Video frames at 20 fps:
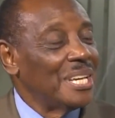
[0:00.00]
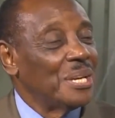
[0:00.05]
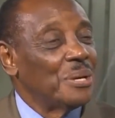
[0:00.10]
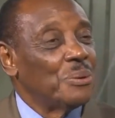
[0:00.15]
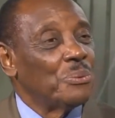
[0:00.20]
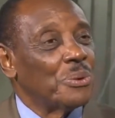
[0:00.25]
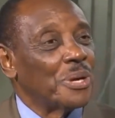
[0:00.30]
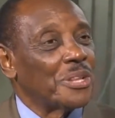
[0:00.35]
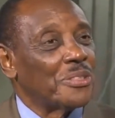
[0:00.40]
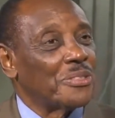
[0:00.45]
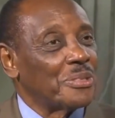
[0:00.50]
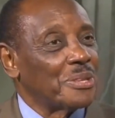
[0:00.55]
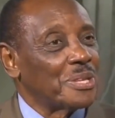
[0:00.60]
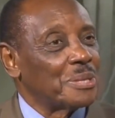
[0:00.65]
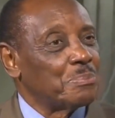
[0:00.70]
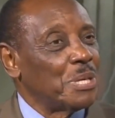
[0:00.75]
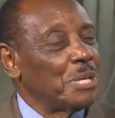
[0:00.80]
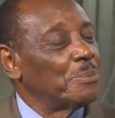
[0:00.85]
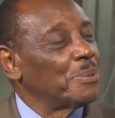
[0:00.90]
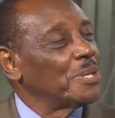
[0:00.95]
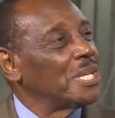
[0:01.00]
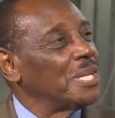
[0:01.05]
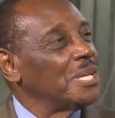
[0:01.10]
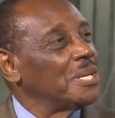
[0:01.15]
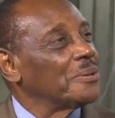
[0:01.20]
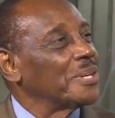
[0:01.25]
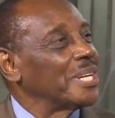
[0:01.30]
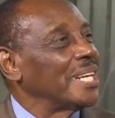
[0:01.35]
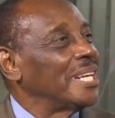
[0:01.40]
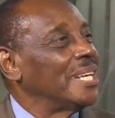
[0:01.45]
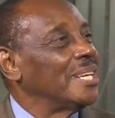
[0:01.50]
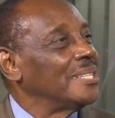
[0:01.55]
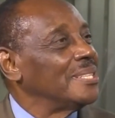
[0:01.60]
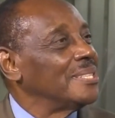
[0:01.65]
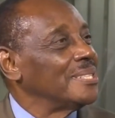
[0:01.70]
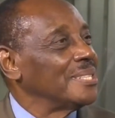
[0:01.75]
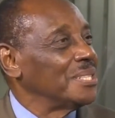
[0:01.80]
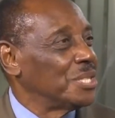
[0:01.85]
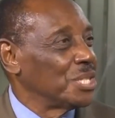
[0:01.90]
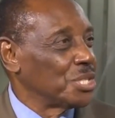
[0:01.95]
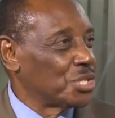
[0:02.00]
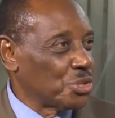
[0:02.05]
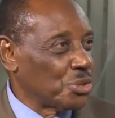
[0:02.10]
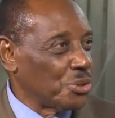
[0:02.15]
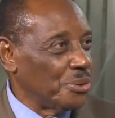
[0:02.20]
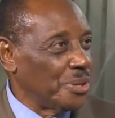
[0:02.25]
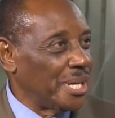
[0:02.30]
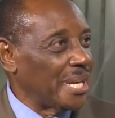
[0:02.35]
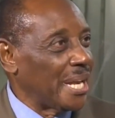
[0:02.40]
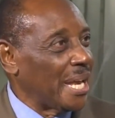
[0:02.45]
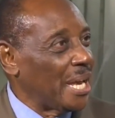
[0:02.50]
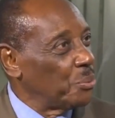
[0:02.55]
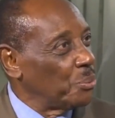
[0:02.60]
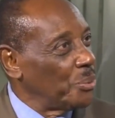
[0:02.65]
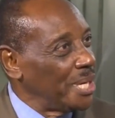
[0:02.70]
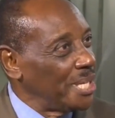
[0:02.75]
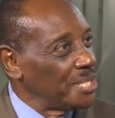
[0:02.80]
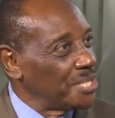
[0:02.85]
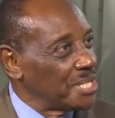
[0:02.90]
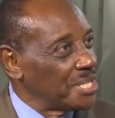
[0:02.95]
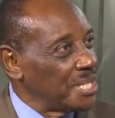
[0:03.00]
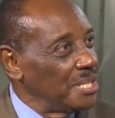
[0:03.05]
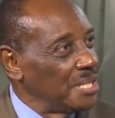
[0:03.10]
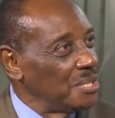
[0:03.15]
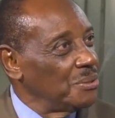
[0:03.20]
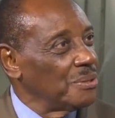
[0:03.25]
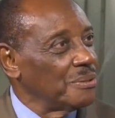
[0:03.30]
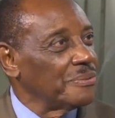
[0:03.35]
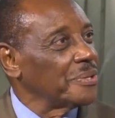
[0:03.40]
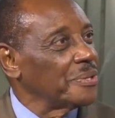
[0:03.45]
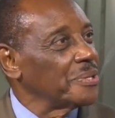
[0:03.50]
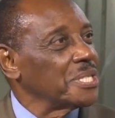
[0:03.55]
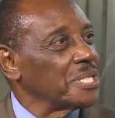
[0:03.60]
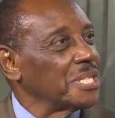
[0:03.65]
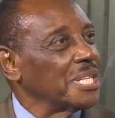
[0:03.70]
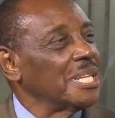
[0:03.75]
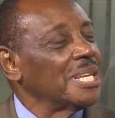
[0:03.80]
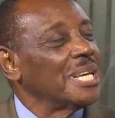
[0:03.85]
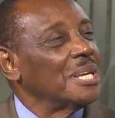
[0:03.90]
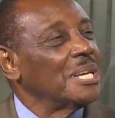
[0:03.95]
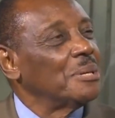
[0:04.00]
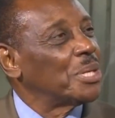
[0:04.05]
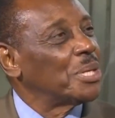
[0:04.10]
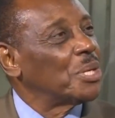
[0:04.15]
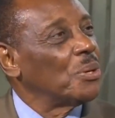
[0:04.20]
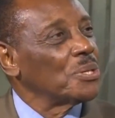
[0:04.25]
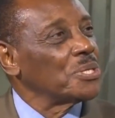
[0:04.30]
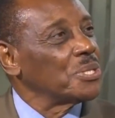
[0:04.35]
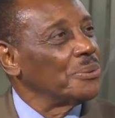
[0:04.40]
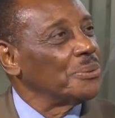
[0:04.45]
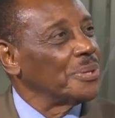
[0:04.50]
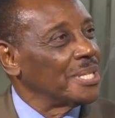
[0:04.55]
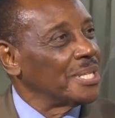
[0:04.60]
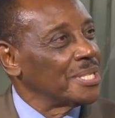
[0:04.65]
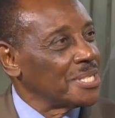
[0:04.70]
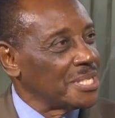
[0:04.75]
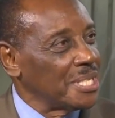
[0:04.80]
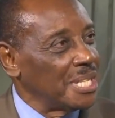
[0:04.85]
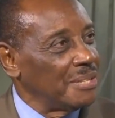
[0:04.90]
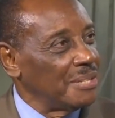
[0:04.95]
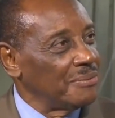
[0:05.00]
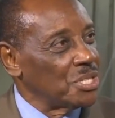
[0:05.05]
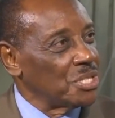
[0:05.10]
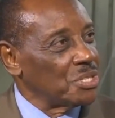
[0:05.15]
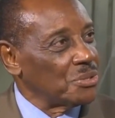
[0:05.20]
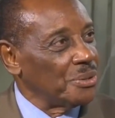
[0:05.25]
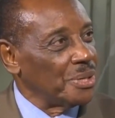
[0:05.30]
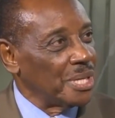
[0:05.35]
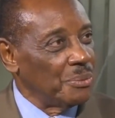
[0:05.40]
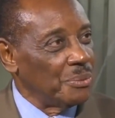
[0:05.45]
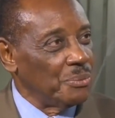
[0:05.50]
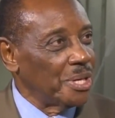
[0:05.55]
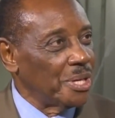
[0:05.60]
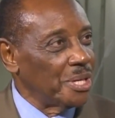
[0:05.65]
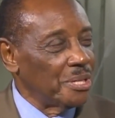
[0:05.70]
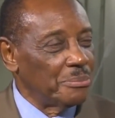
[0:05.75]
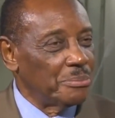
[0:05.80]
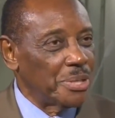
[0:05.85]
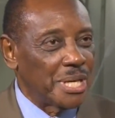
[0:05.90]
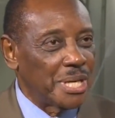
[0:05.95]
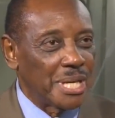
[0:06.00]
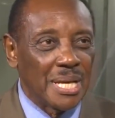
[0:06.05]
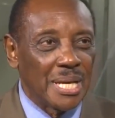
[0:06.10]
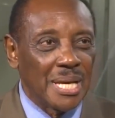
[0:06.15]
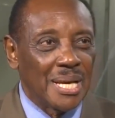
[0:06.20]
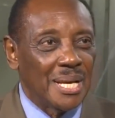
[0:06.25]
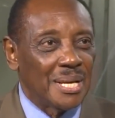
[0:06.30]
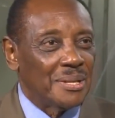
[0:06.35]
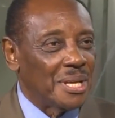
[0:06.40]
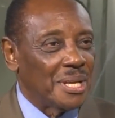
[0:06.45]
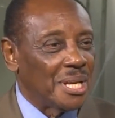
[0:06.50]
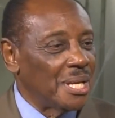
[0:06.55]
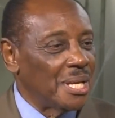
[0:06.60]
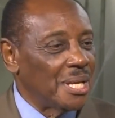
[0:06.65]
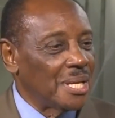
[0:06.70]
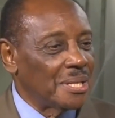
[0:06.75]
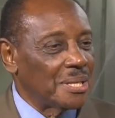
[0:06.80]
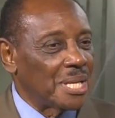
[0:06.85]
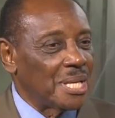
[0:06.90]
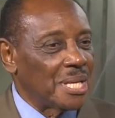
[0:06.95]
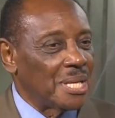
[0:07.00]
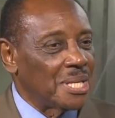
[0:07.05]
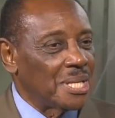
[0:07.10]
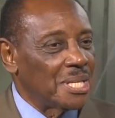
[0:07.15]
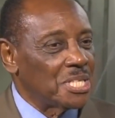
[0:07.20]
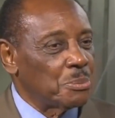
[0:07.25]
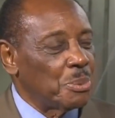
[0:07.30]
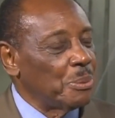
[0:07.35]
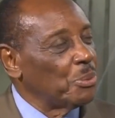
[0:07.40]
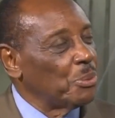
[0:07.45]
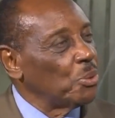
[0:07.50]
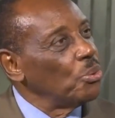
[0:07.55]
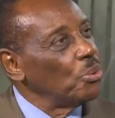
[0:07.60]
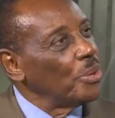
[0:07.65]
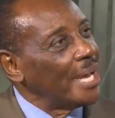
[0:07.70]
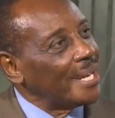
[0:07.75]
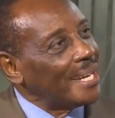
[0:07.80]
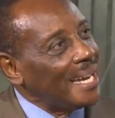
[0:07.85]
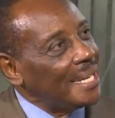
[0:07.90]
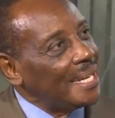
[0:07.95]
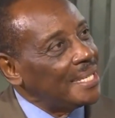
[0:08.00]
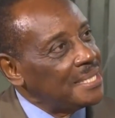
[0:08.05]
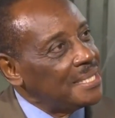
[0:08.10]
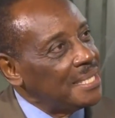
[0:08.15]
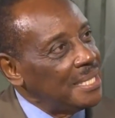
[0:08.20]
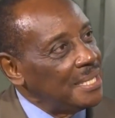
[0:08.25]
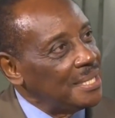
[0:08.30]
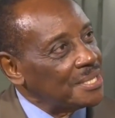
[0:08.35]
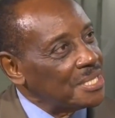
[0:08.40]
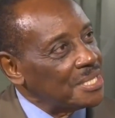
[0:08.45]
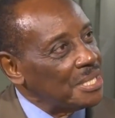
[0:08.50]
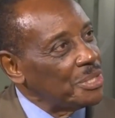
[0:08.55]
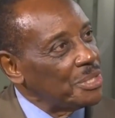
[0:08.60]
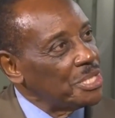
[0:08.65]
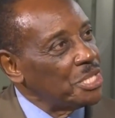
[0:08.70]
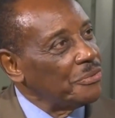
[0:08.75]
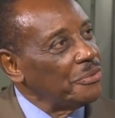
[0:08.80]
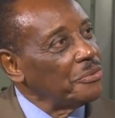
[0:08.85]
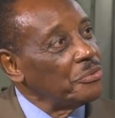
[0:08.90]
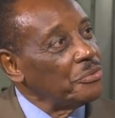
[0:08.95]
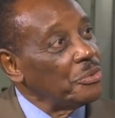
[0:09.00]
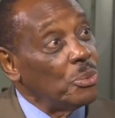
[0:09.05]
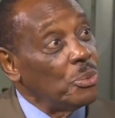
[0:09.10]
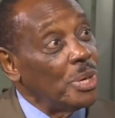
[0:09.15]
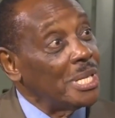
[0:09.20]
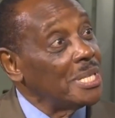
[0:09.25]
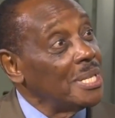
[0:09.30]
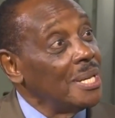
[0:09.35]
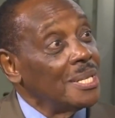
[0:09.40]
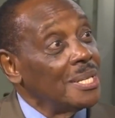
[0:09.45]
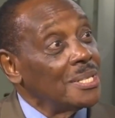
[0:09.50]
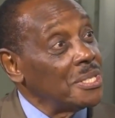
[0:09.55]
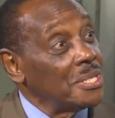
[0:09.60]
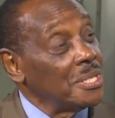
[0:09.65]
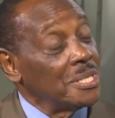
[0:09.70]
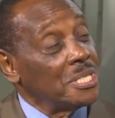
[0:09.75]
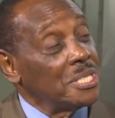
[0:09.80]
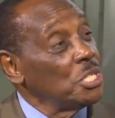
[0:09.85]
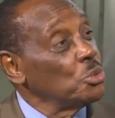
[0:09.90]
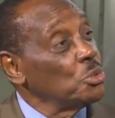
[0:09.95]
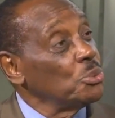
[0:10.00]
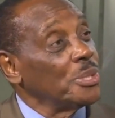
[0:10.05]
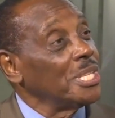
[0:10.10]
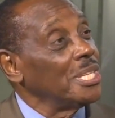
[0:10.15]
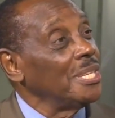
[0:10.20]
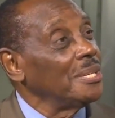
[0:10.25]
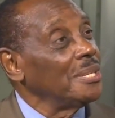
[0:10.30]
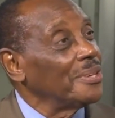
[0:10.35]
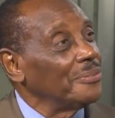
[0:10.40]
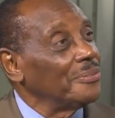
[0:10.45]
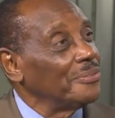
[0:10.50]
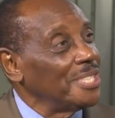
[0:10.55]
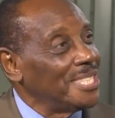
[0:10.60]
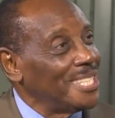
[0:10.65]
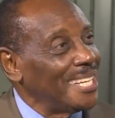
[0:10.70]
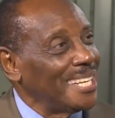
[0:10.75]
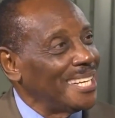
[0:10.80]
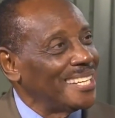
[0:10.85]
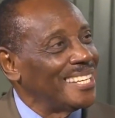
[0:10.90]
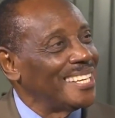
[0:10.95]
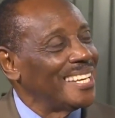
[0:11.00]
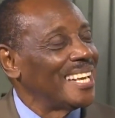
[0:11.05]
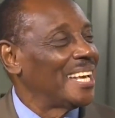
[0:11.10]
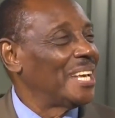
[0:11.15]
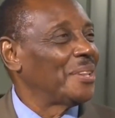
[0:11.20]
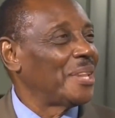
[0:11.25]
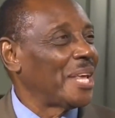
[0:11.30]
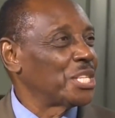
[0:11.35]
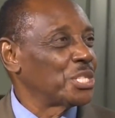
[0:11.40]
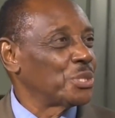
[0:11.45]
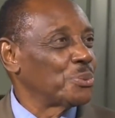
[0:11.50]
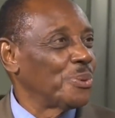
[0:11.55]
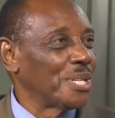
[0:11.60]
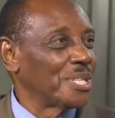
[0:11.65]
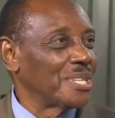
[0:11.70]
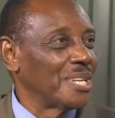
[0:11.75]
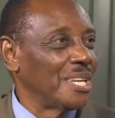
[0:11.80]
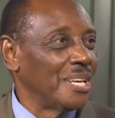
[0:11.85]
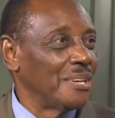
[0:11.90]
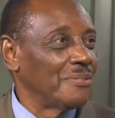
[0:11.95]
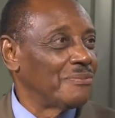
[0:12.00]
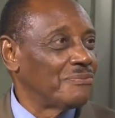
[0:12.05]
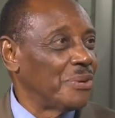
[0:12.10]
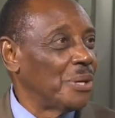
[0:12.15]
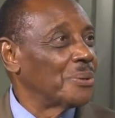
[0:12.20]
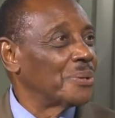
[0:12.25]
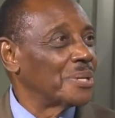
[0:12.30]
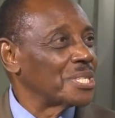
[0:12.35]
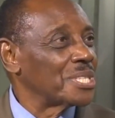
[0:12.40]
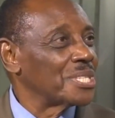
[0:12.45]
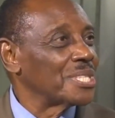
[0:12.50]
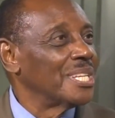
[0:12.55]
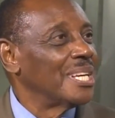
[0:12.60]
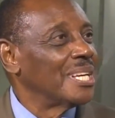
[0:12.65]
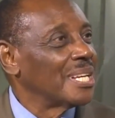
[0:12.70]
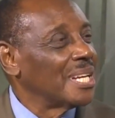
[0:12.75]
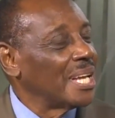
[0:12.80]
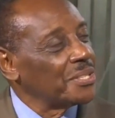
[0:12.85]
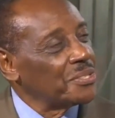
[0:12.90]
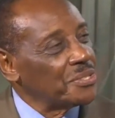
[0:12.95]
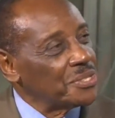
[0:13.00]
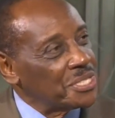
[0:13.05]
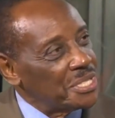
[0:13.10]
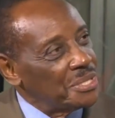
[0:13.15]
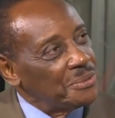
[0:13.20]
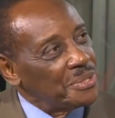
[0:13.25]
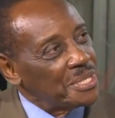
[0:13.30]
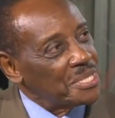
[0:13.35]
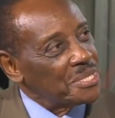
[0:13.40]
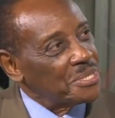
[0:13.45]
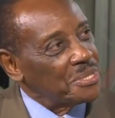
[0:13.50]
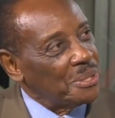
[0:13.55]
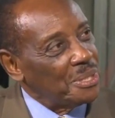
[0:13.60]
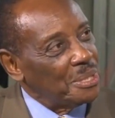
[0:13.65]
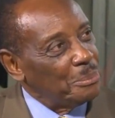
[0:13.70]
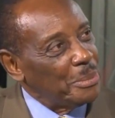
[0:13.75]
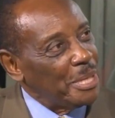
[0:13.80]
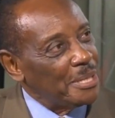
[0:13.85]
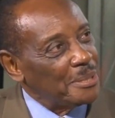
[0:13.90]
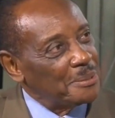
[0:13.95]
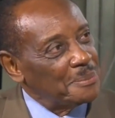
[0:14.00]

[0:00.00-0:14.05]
with people here in Detroit at Wayne State University, but also in the city of Detroit. He wanted to bring these people who had ideas that were different from what citizens would hear every day. And that's what the Focus lecture series is all about.